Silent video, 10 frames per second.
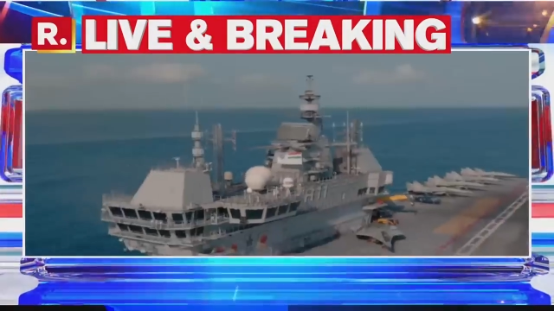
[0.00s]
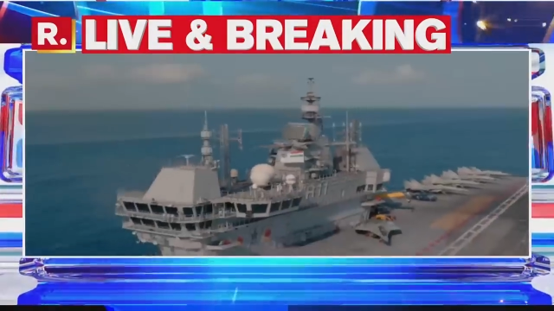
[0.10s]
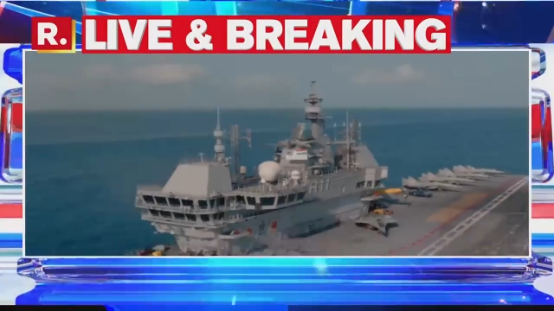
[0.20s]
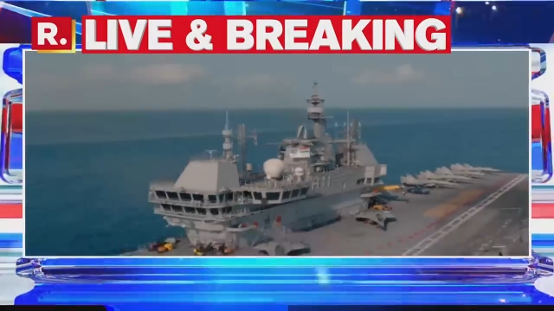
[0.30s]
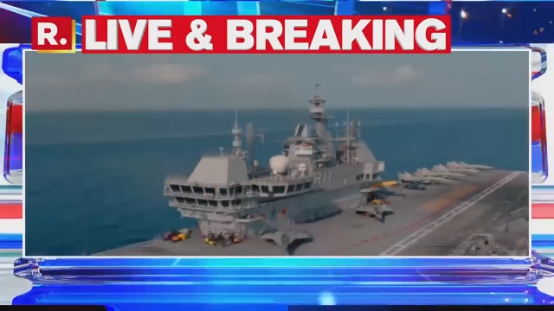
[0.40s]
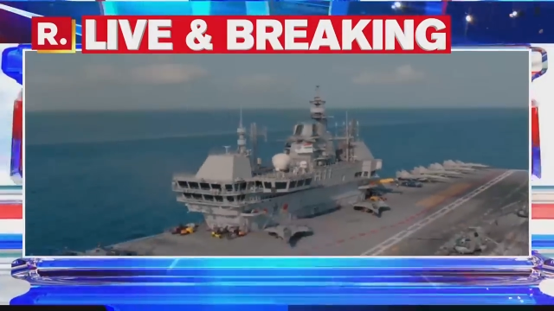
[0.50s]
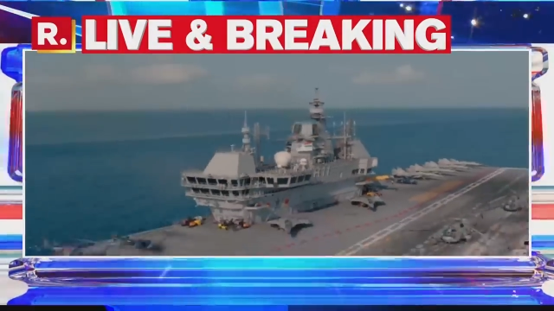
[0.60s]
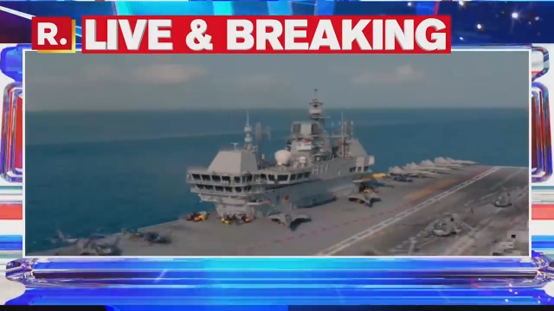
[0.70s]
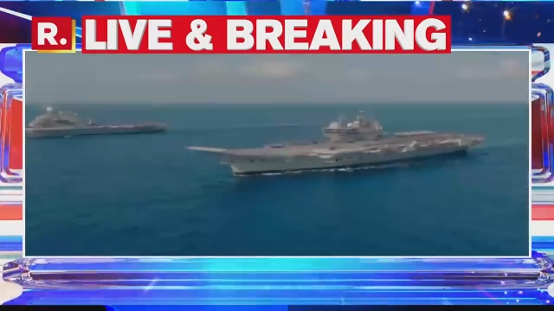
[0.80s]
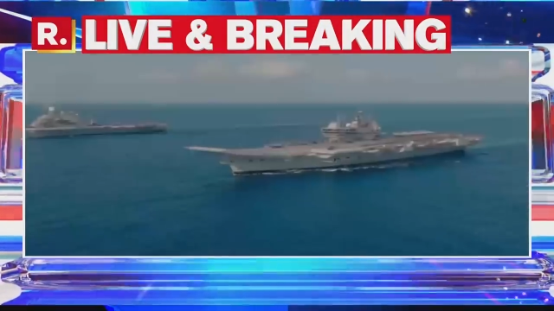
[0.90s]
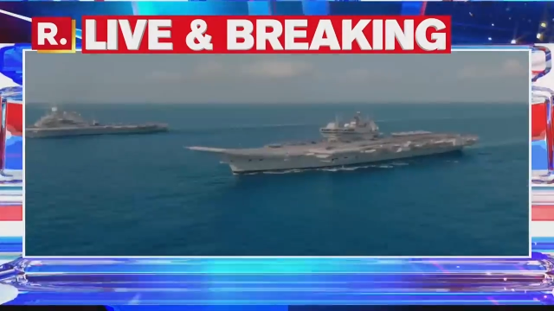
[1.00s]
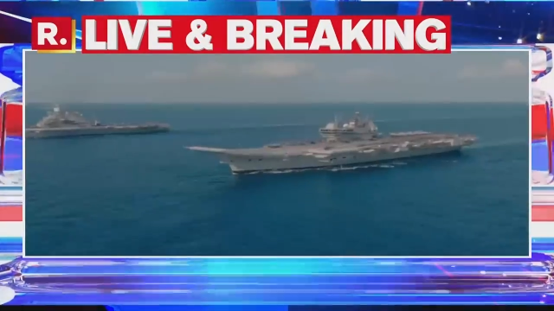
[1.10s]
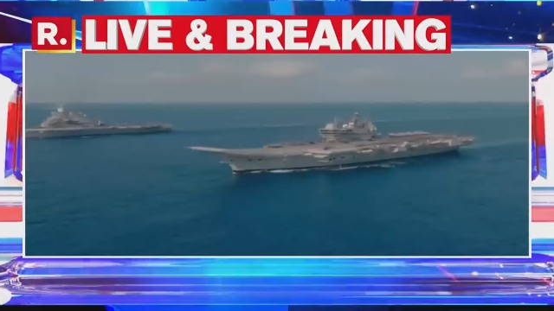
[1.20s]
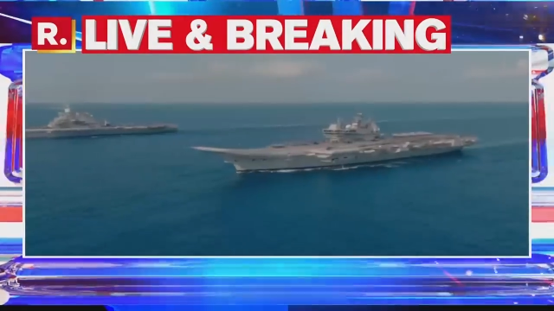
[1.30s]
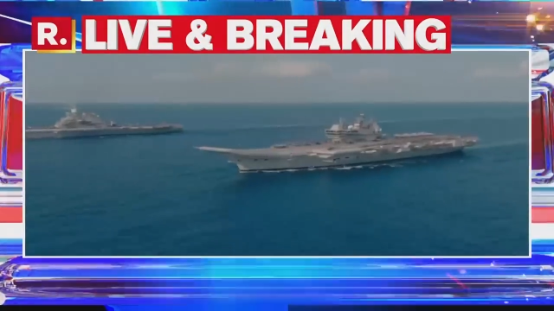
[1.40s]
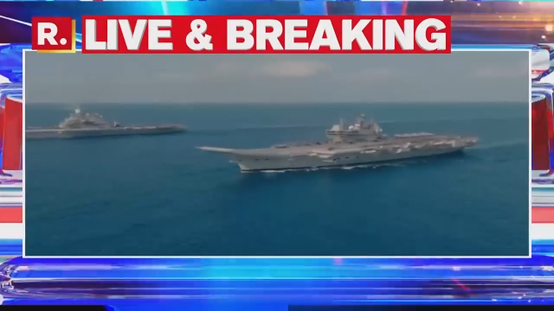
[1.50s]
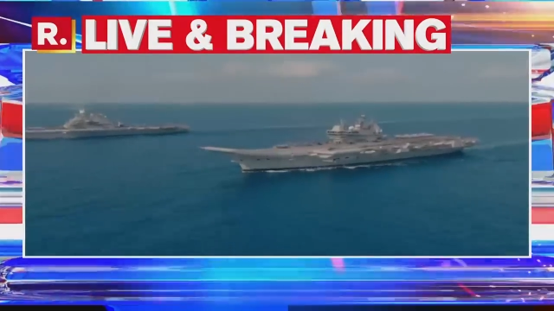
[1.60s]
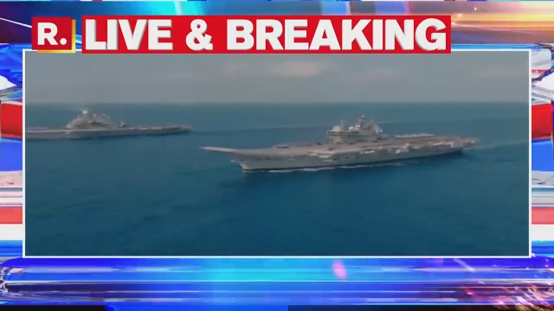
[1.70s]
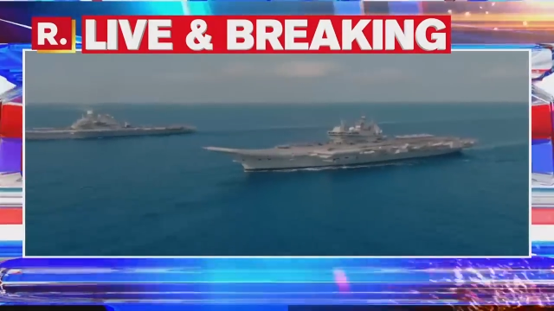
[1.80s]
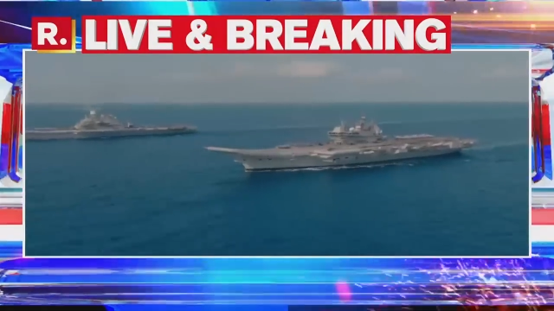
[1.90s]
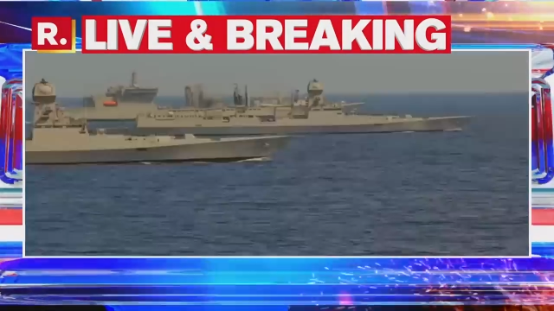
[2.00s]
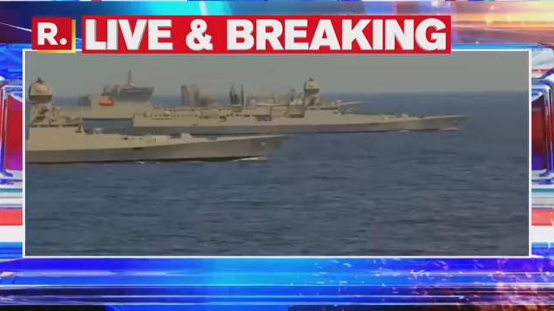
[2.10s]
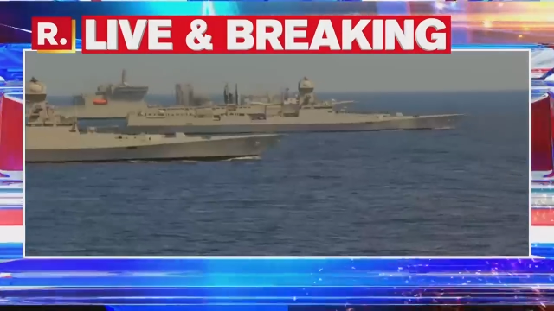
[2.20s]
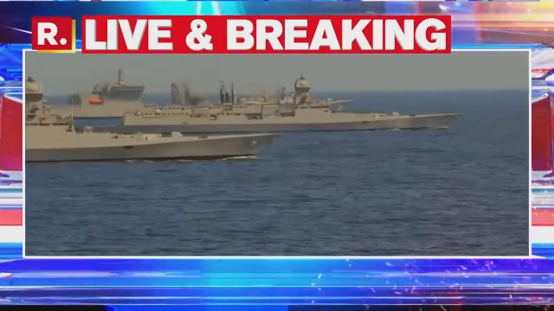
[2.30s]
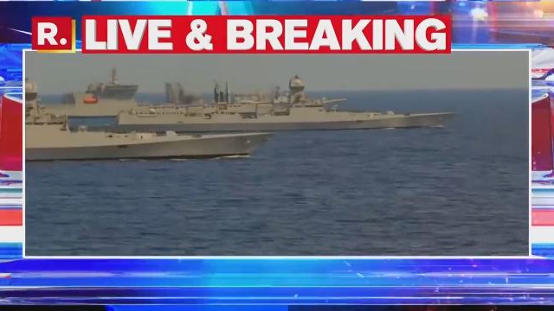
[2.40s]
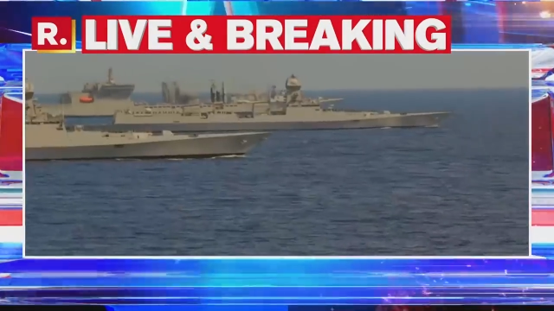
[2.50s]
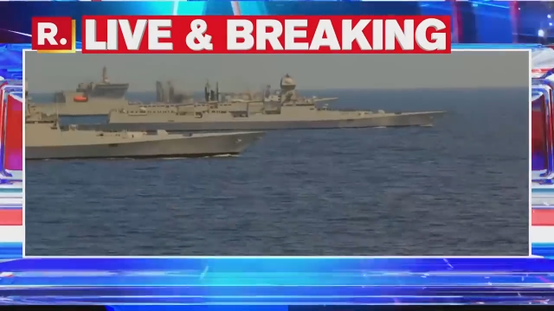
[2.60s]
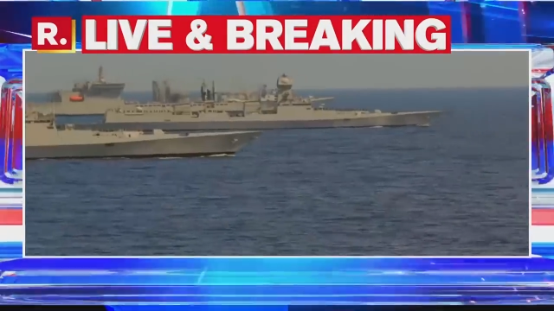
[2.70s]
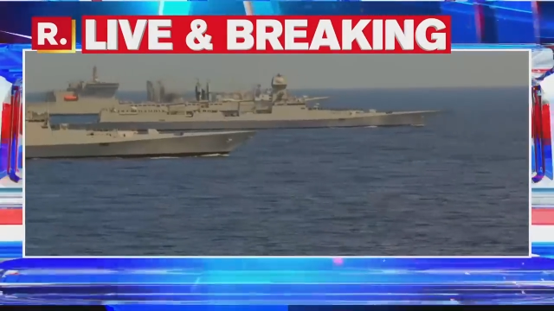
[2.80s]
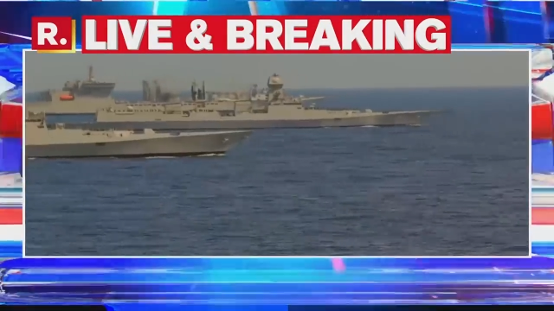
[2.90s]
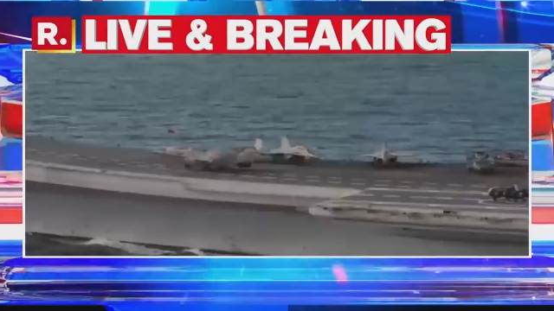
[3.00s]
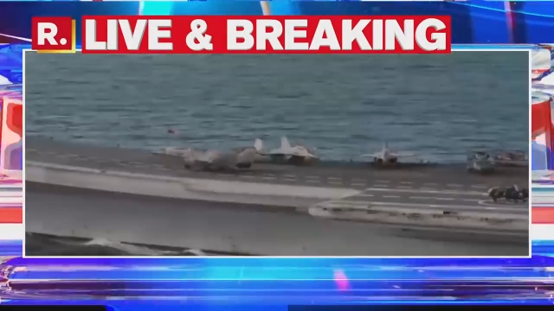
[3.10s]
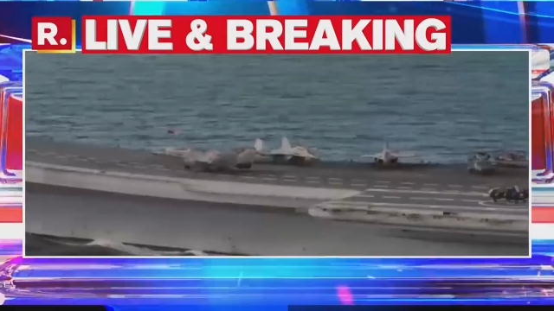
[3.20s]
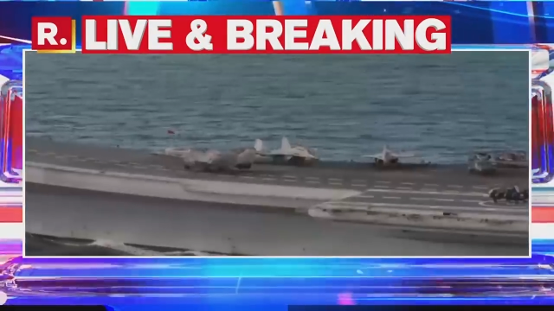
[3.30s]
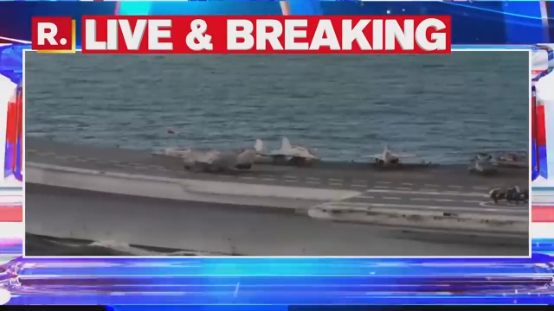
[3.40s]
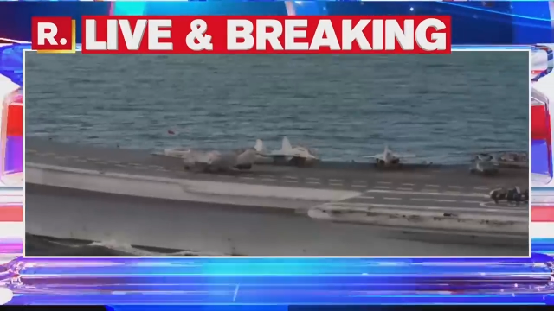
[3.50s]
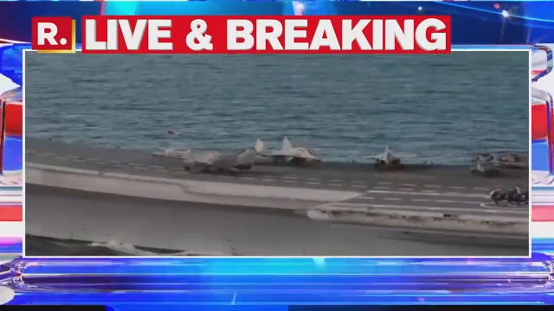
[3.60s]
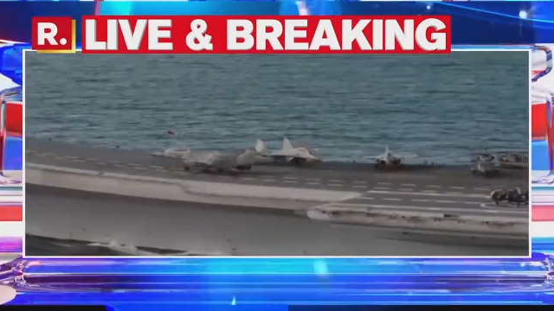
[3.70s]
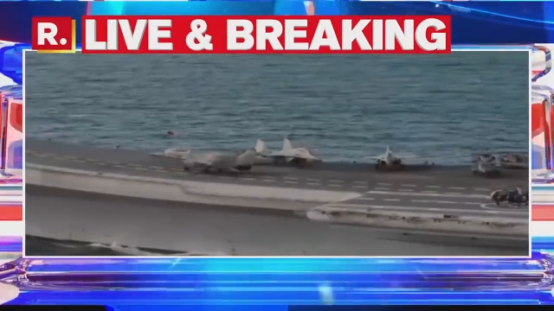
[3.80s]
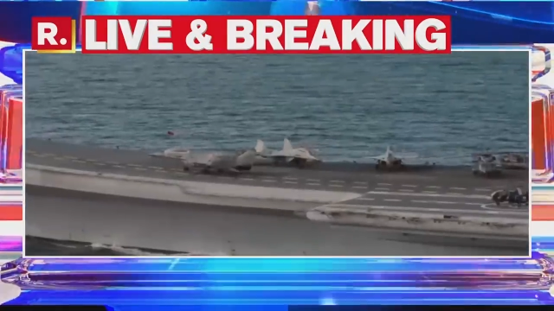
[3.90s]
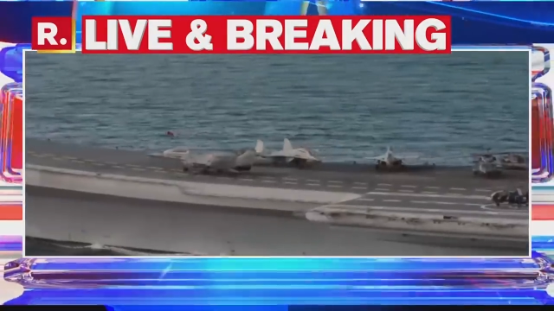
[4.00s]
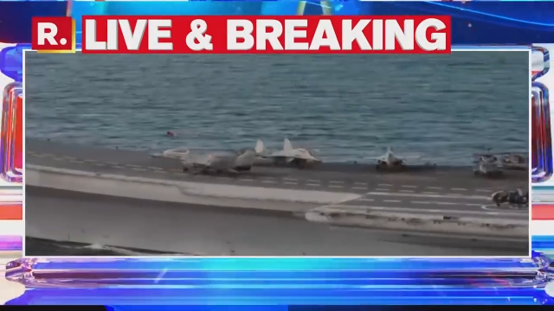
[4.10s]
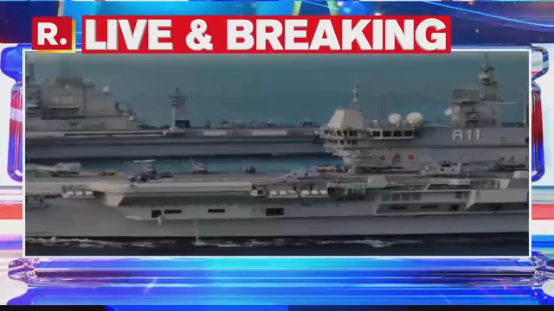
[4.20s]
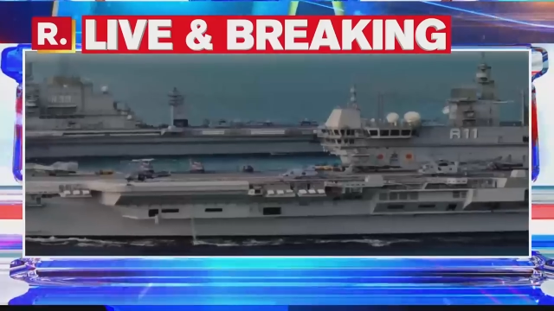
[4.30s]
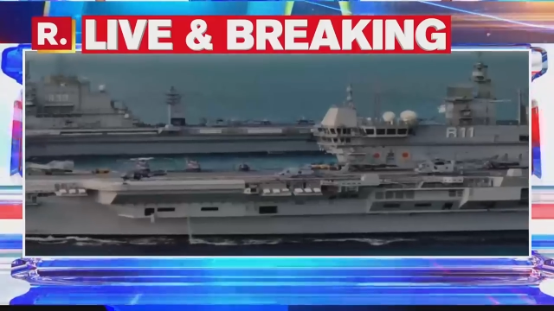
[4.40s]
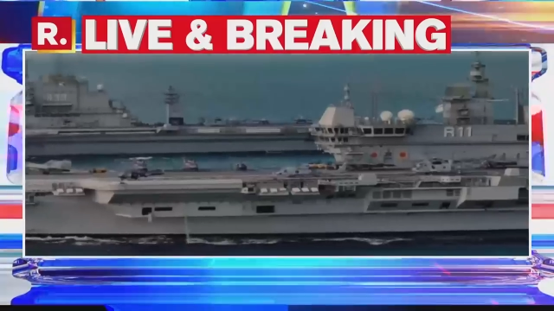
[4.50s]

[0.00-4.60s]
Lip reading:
No face is visible, so there are no lips to read.